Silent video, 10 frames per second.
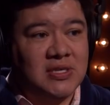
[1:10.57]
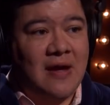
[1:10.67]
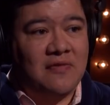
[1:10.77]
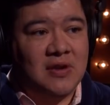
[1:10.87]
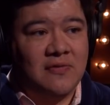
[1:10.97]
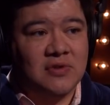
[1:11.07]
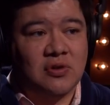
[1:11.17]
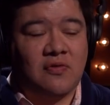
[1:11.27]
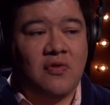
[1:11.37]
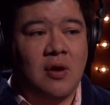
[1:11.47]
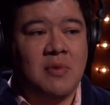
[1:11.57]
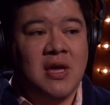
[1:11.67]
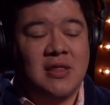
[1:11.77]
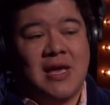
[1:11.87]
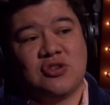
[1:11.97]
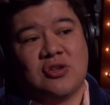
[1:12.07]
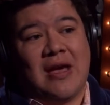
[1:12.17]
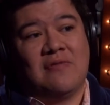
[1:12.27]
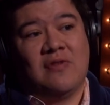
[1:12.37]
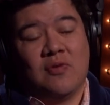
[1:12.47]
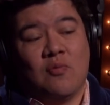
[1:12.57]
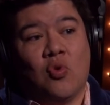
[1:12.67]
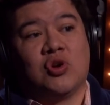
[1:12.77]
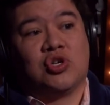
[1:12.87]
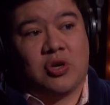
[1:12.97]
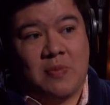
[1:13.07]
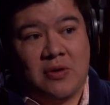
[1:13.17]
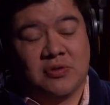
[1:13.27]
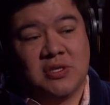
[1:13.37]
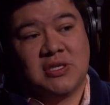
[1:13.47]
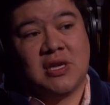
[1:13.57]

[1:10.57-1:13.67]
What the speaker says: these affidavits are from, they actually have even more strict penalties.